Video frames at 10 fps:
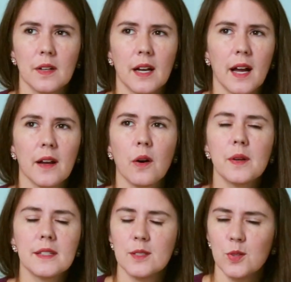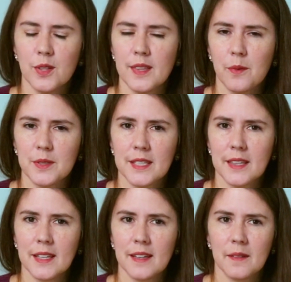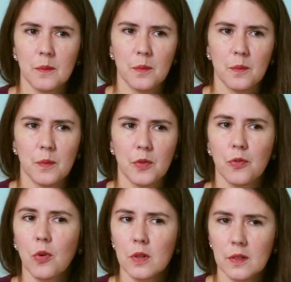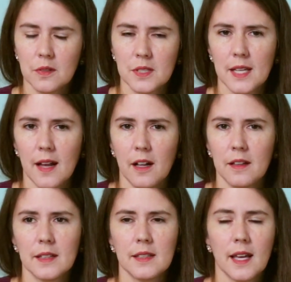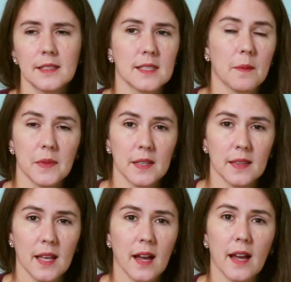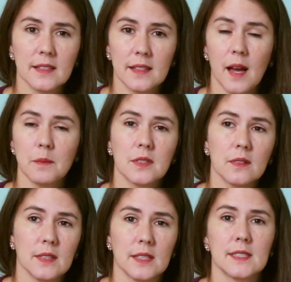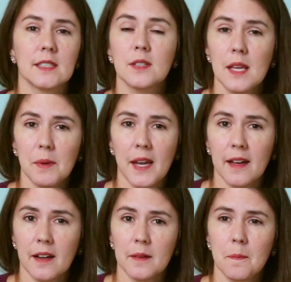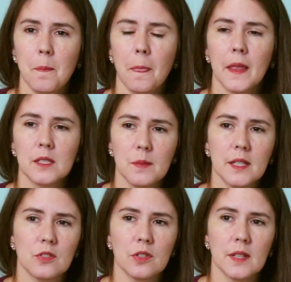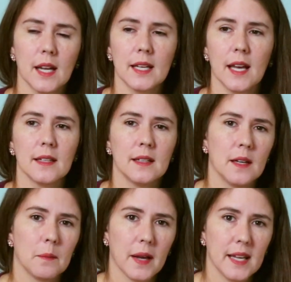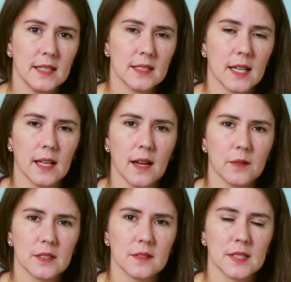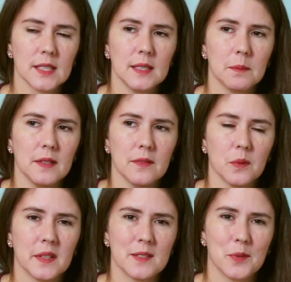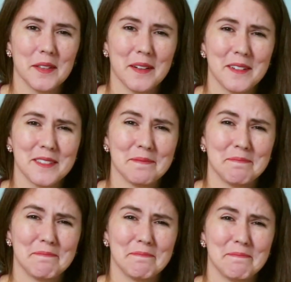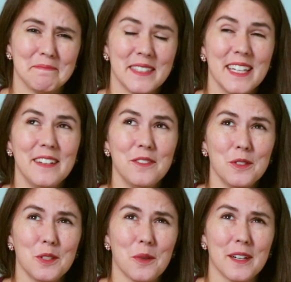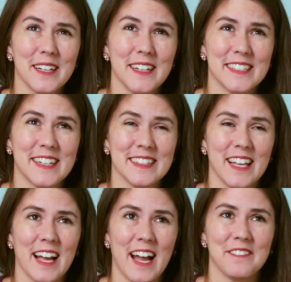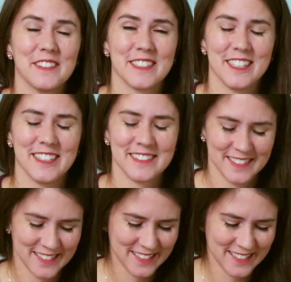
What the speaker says: I always knew that was a thing before low-sal, and that's something that I absolutely still keep an eye on, is making sure that I get my 8 to 9 hours of sleep, even when it's really hard. Even when you're working a ton like I have this year.